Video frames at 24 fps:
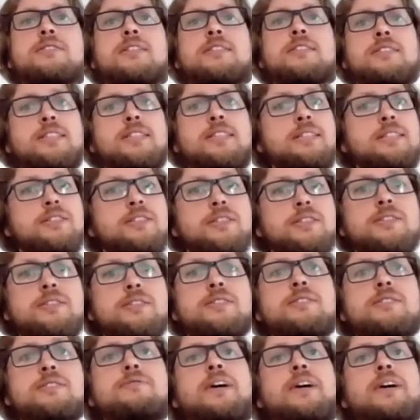and
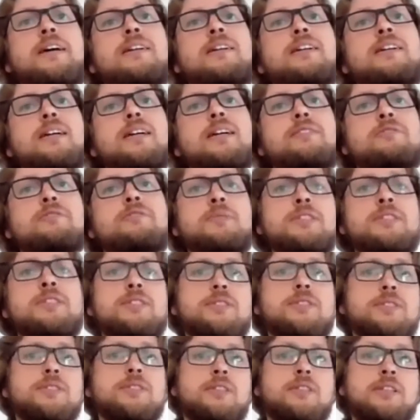teachers, and finally
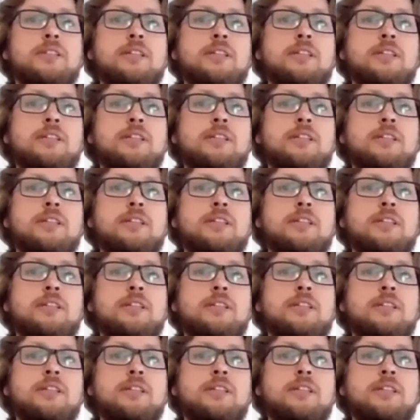governments